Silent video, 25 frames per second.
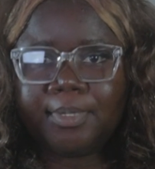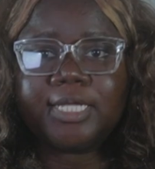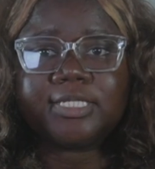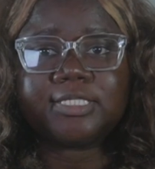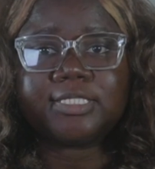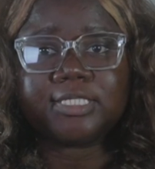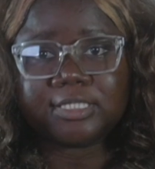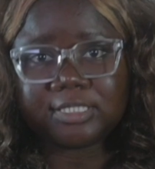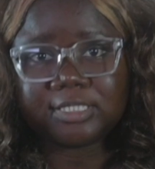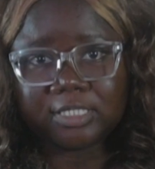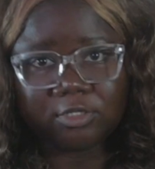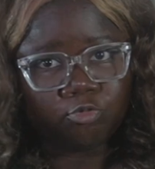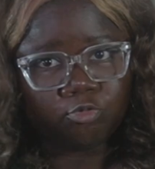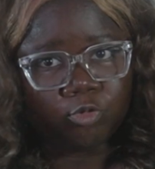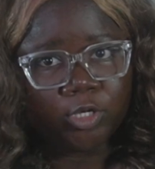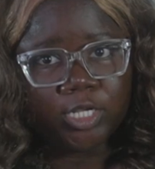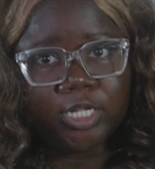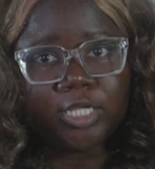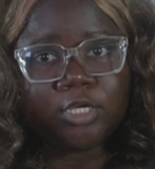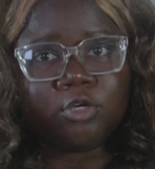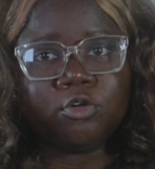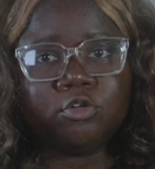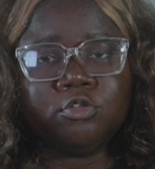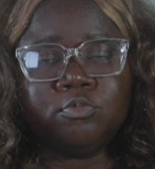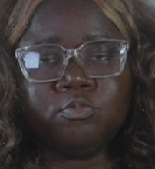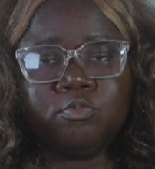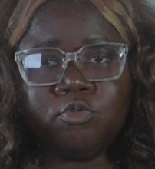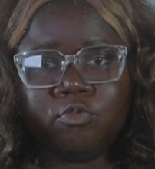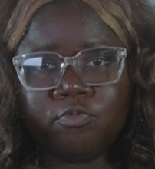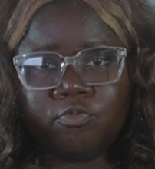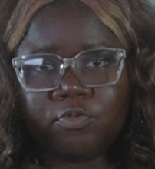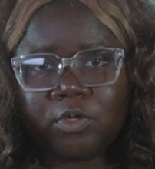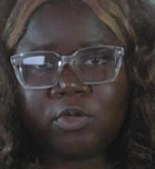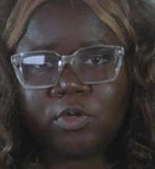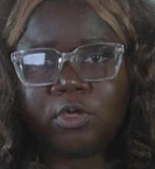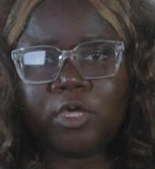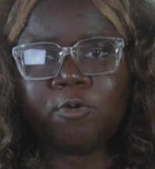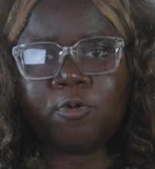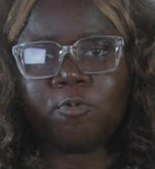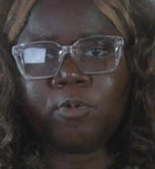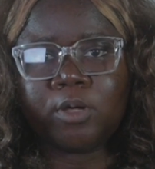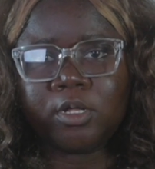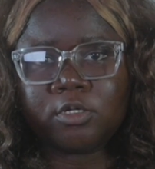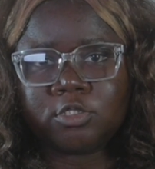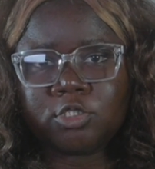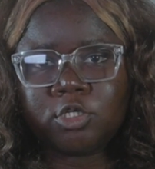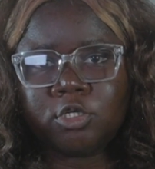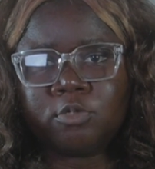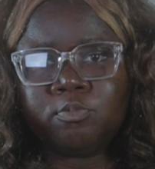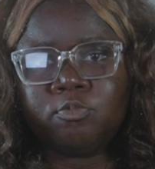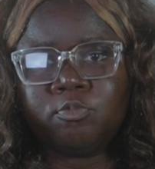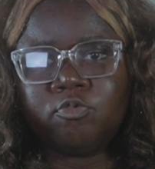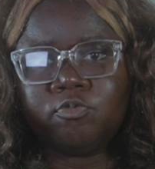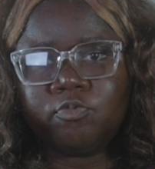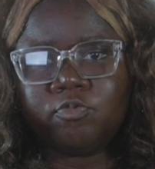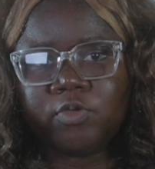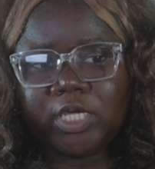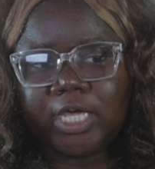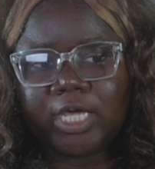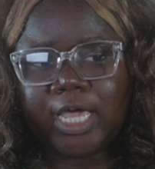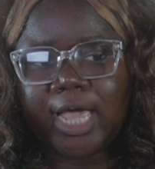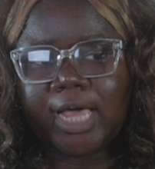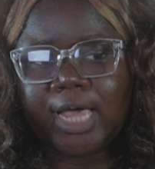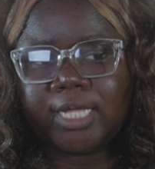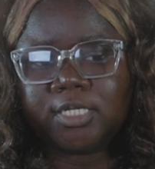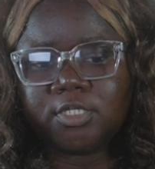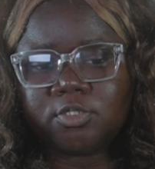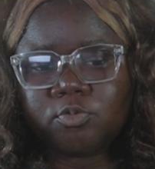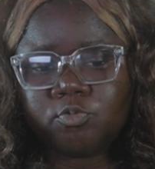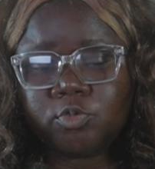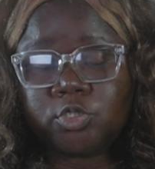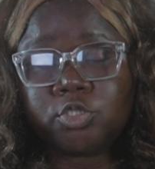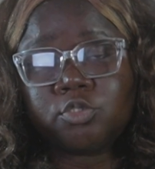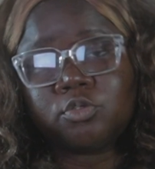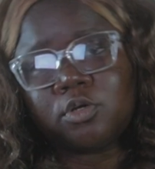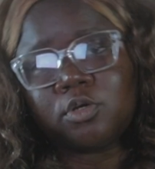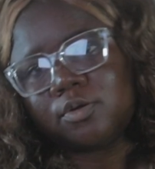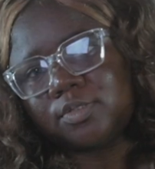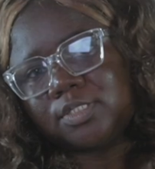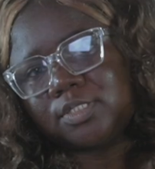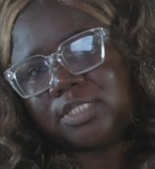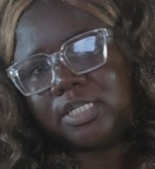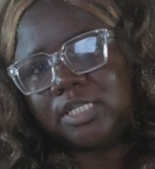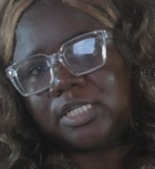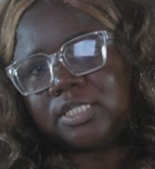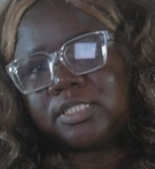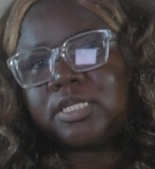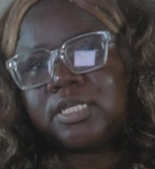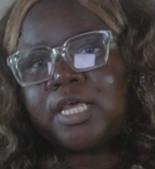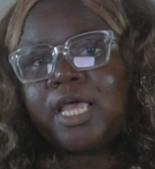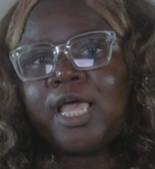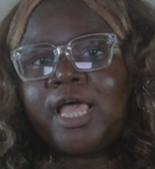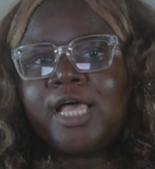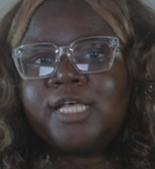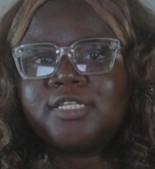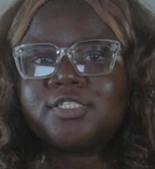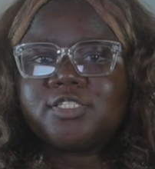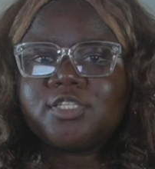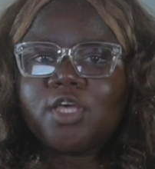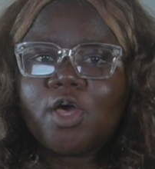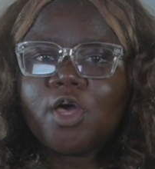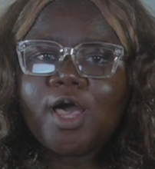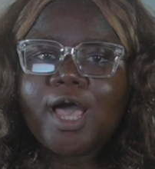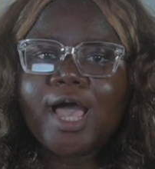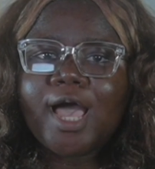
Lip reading: It is a really good movie, a well done movie, and we should all see this. So